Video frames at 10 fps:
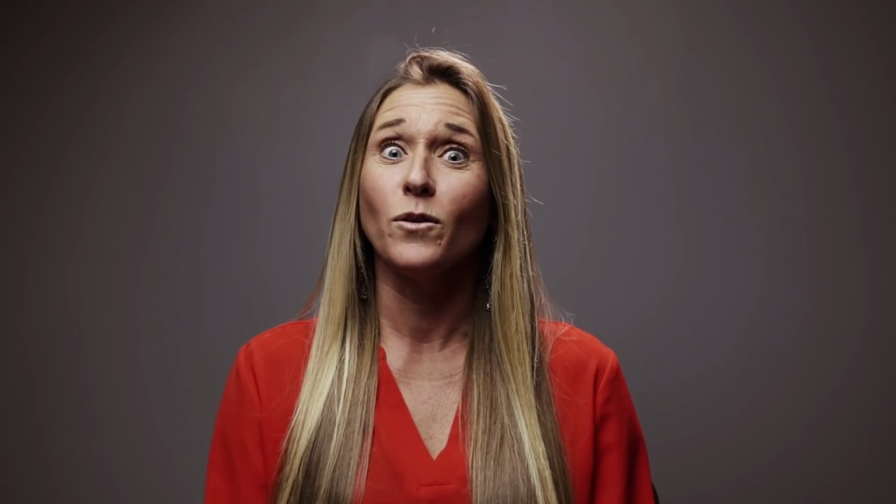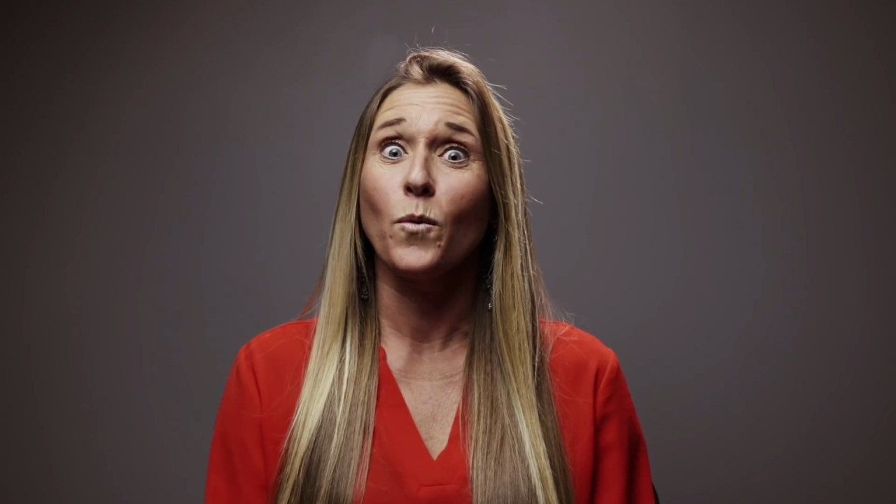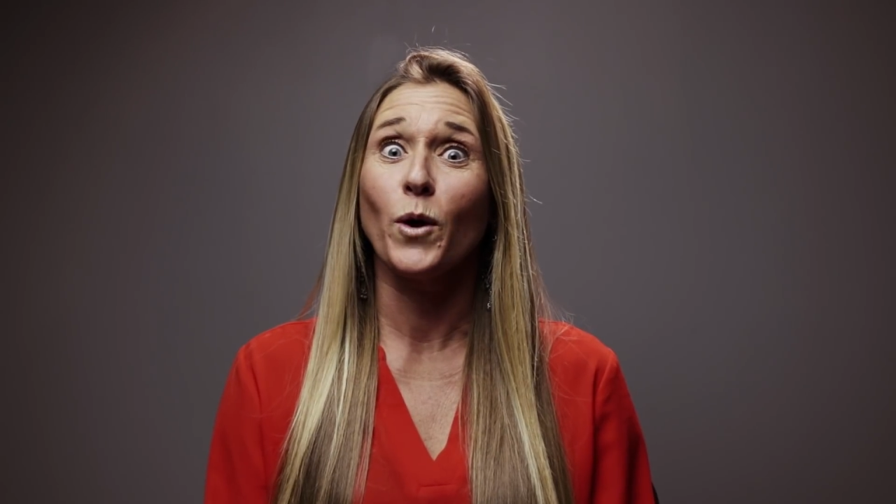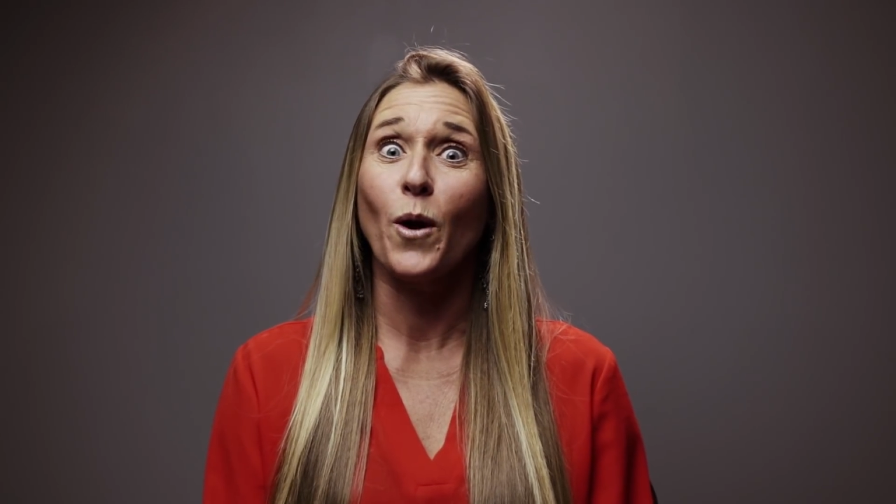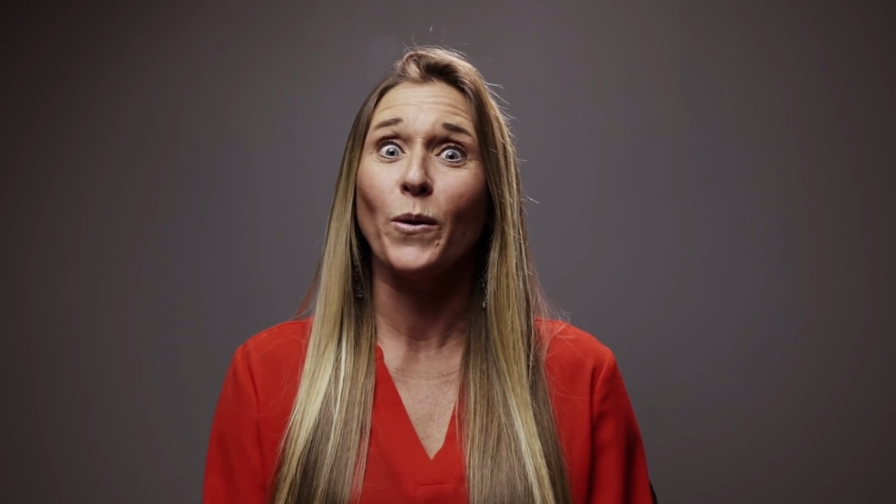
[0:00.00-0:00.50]

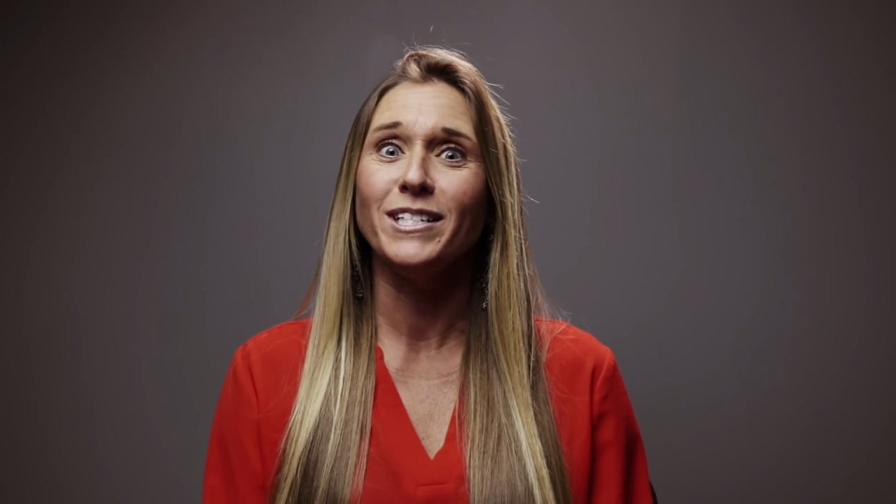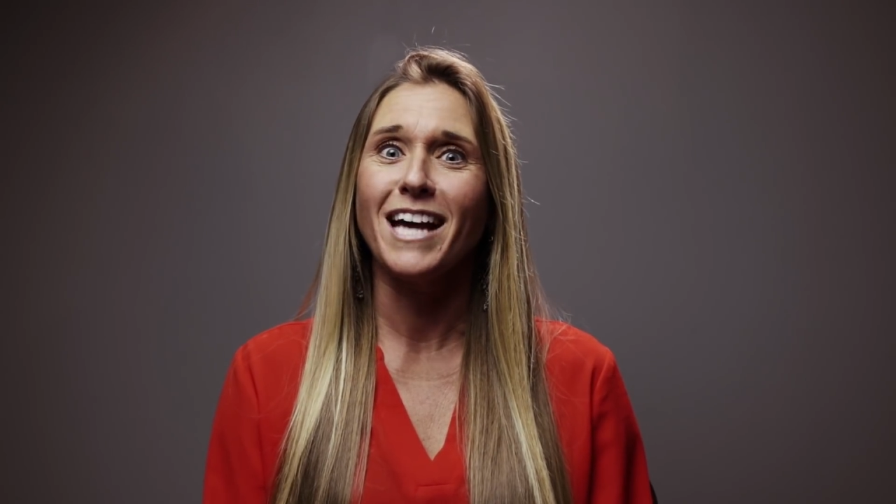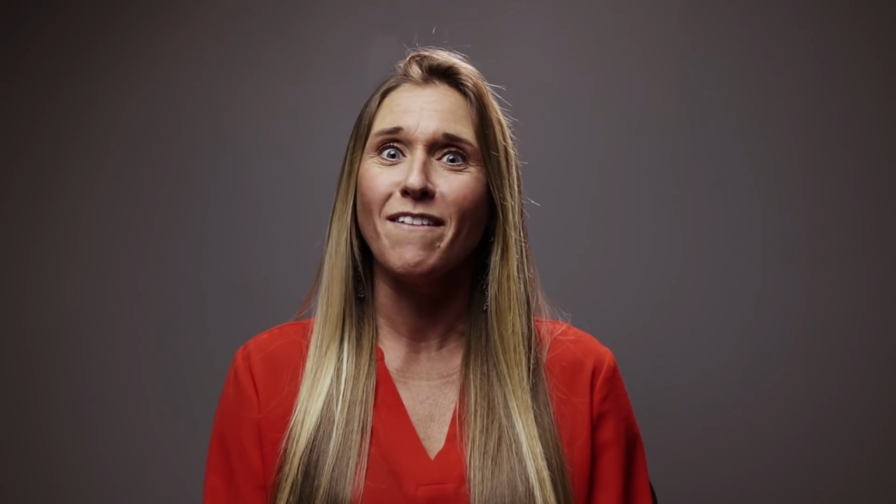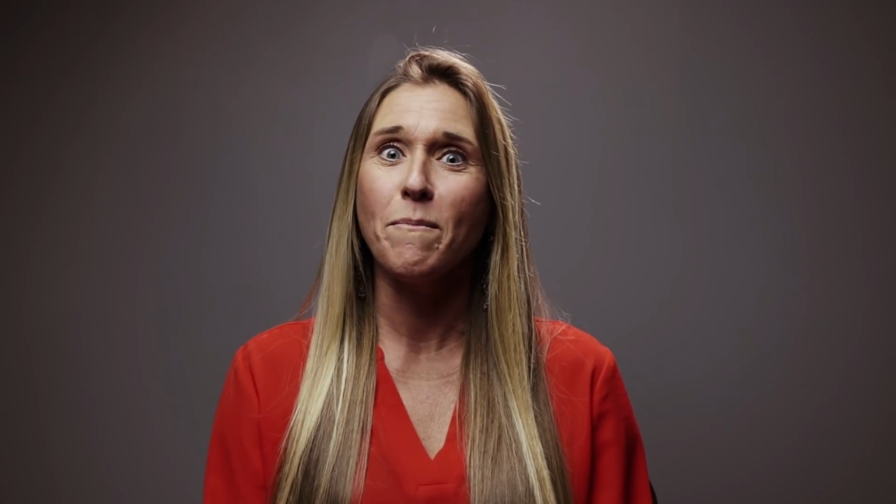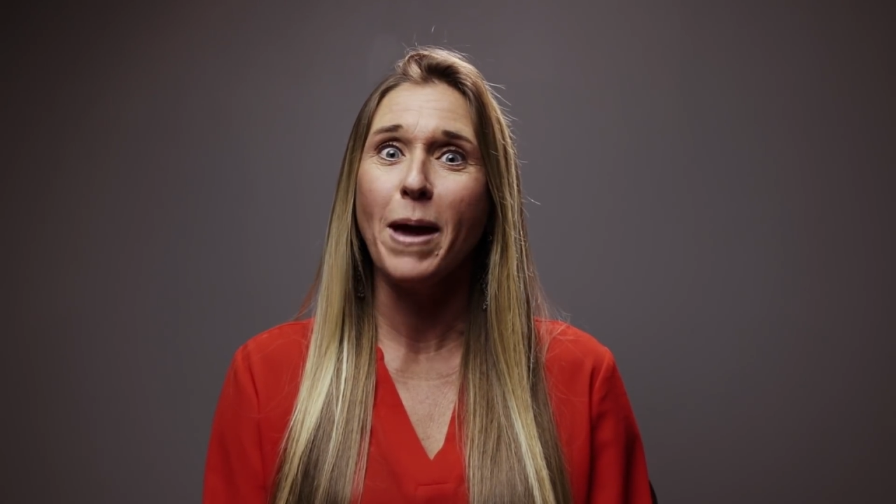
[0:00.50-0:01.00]
were going
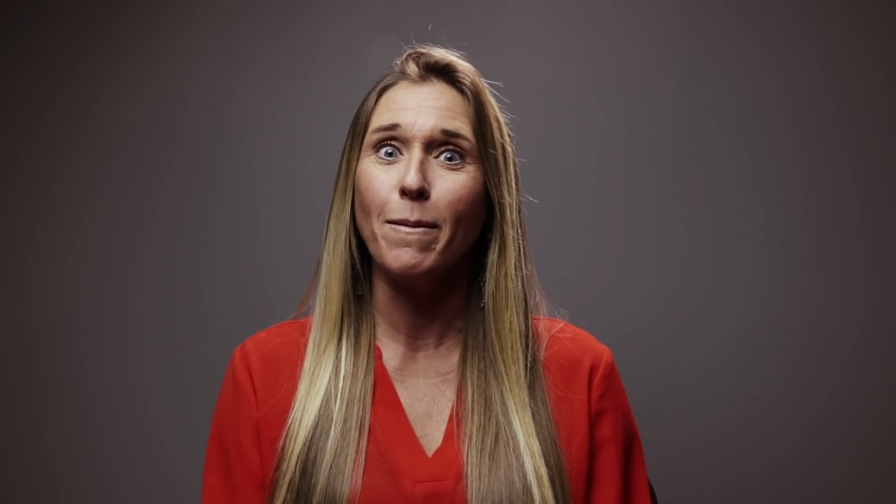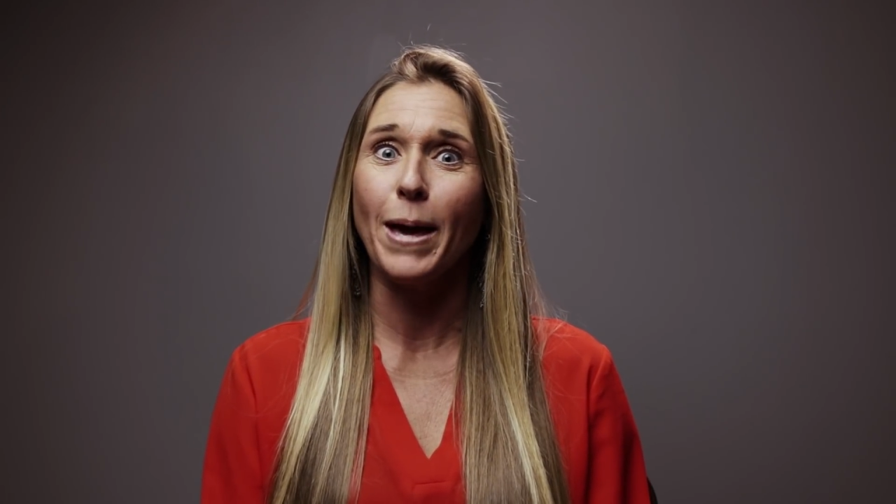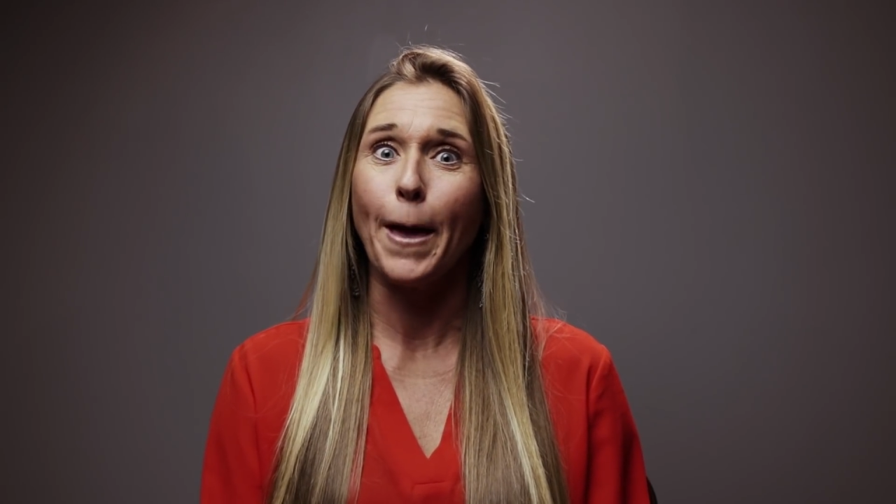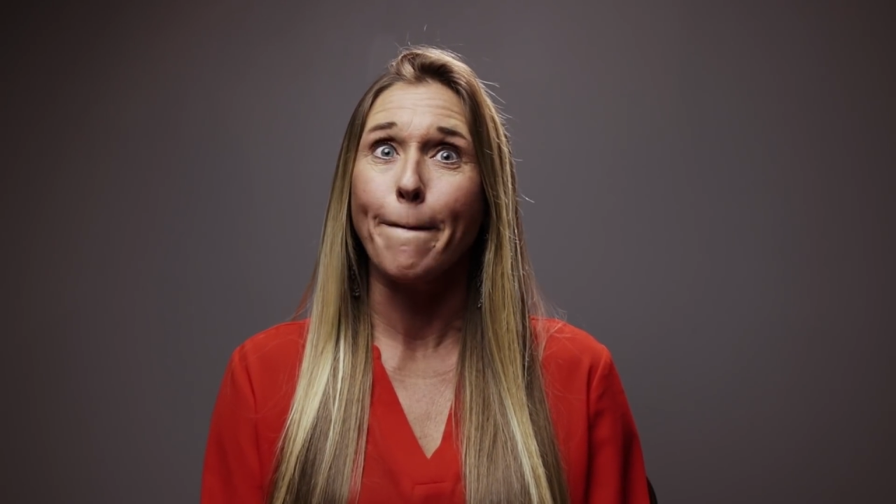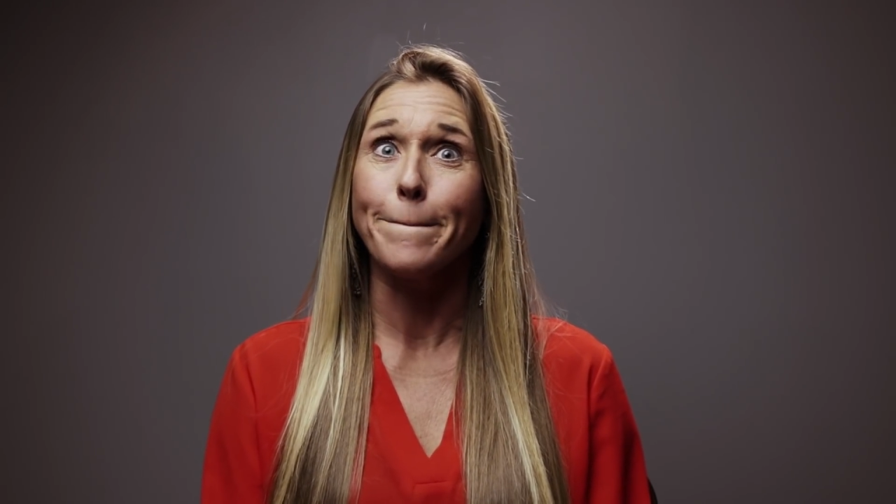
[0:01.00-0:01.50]
to have a
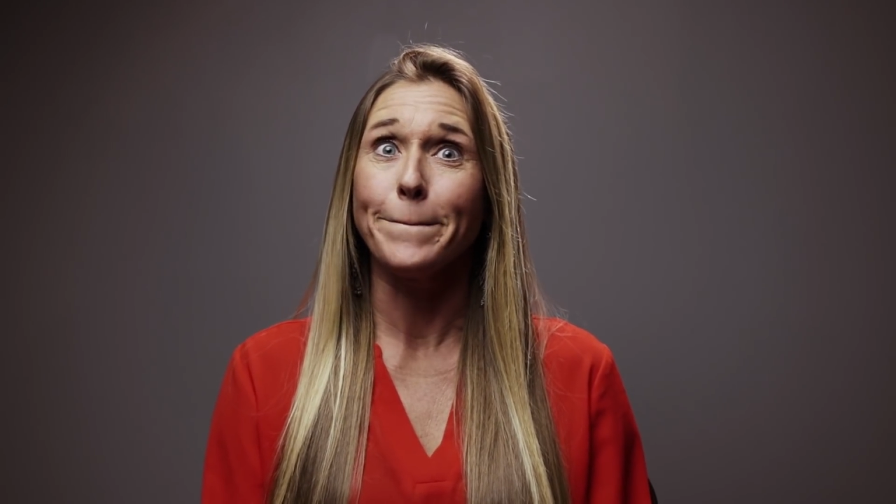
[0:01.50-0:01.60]
baby.